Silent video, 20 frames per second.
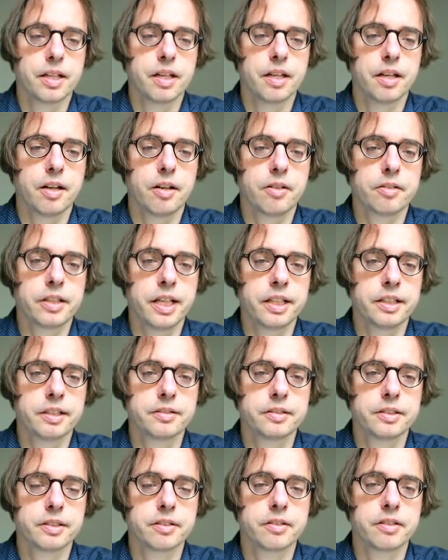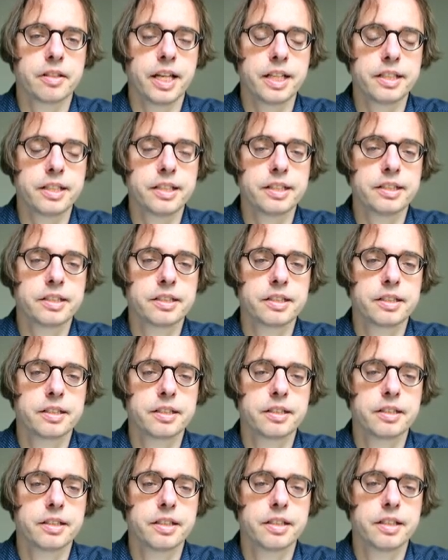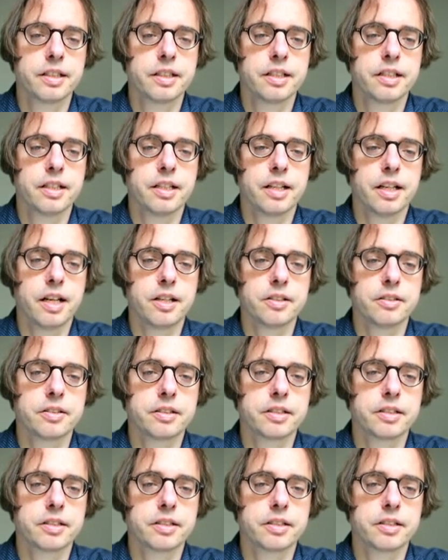Okay, so that is how